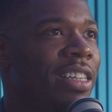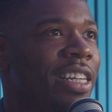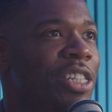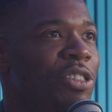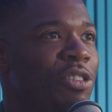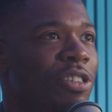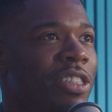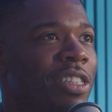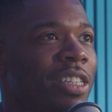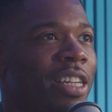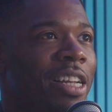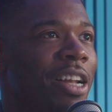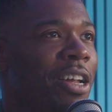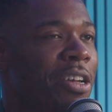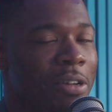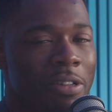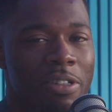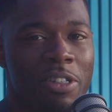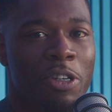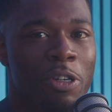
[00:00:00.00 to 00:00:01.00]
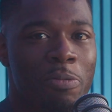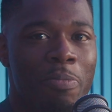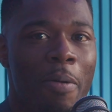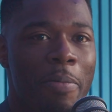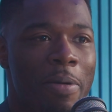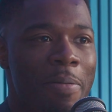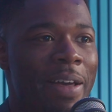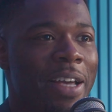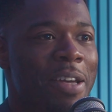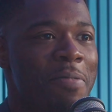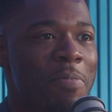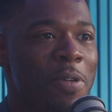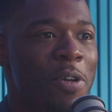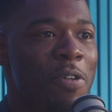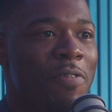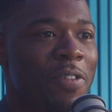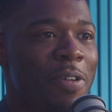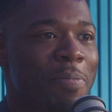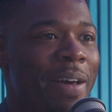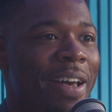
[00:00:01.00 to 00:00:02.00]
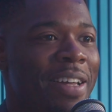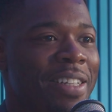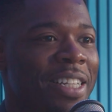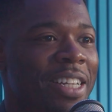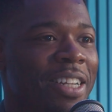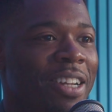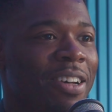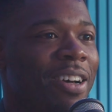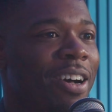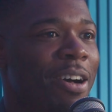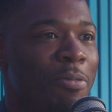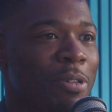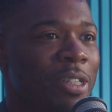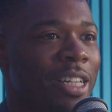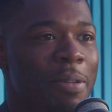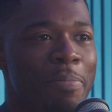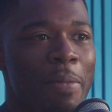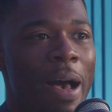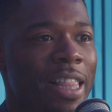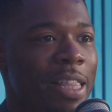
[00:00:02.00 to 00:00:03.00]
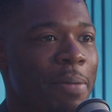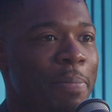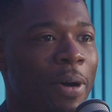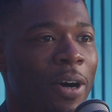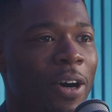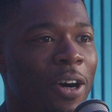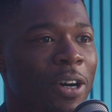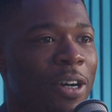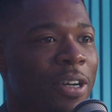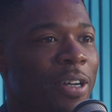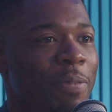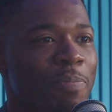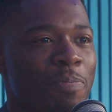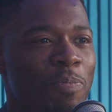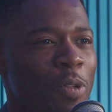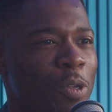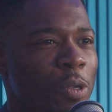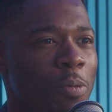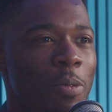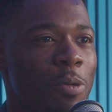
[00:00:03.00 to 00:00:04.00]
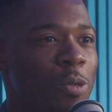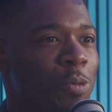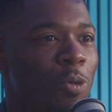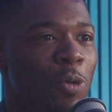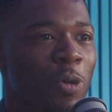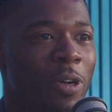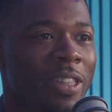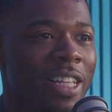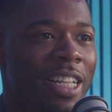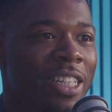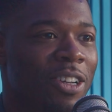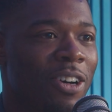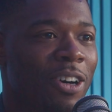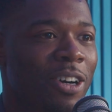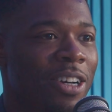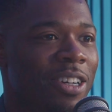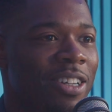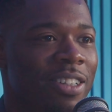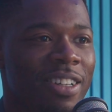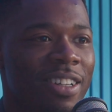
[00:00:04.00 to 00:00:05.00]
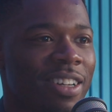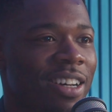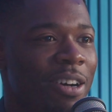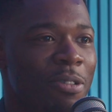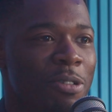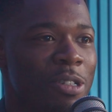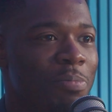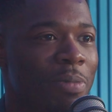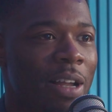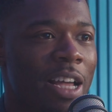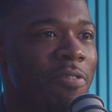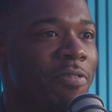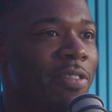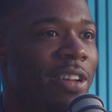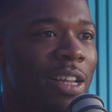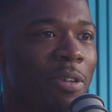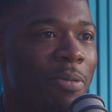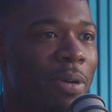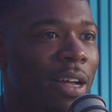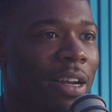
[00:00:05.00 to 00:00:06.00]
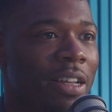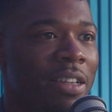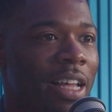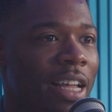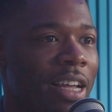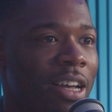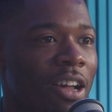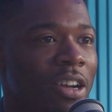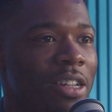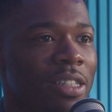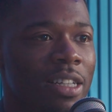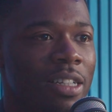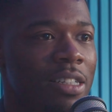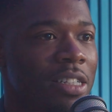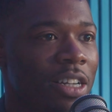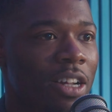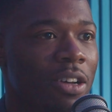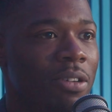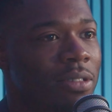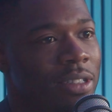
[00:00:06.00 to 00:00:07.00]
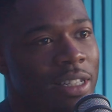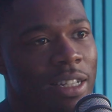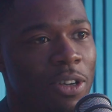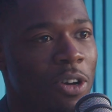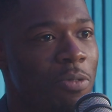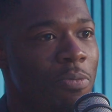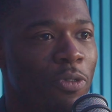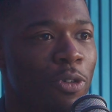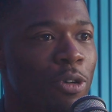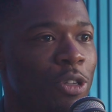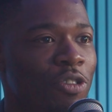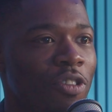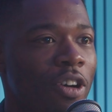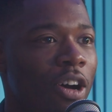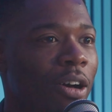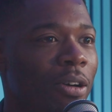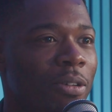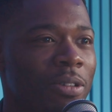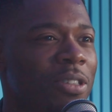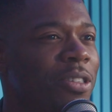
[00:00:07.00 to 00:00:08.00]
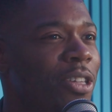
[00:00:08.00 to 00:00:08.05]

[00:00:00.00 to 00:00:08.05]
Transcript: interestingly, like you could probably make a movie about it. Like, I was at, at, the park, someone was walking their dog. I was playing really well, and they kind of said, you know, come for a trial.